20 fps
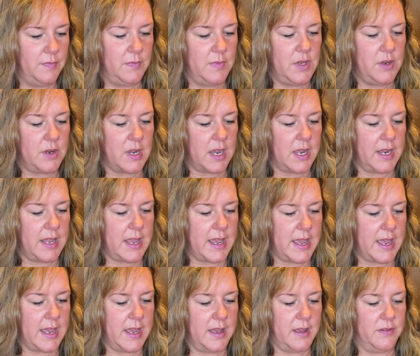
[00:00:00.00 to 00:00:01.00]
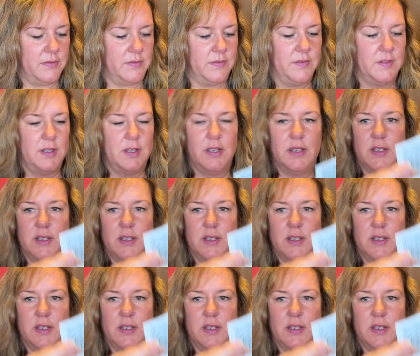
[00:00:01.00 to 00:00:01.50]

you gotta have